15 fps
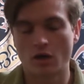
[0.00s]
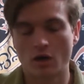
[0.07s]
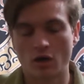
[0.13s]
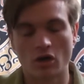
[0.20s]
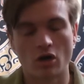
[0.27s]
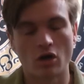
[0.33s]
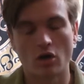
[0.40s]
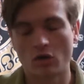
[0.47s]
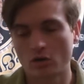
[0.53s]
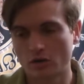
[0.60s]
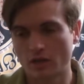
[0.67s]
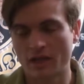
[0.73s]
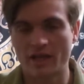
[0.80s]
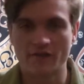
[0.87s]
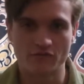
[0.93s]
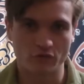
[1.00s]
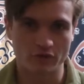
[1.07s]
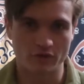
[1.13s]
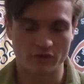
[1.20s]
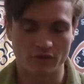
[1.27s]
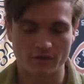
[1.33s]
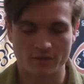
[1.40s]
are all
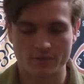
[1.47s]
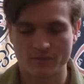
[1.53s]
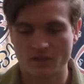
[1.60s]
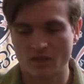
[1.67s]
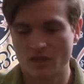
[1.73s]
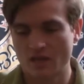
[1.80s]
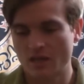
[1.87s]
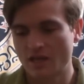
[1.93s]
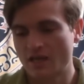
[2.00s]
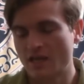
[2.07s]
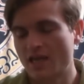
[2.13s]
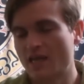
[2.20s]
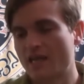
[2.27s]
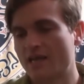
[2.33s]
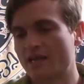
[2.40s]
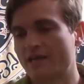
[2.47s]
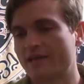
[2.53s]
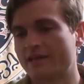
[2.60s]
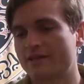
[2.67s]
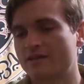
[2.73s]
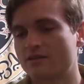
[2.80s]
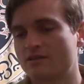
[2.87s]
everything.
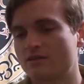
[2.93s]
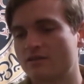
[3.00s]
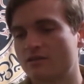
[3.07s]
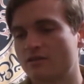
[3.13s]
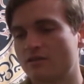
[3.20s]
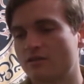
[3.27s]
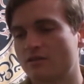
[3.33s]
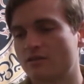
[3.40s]
And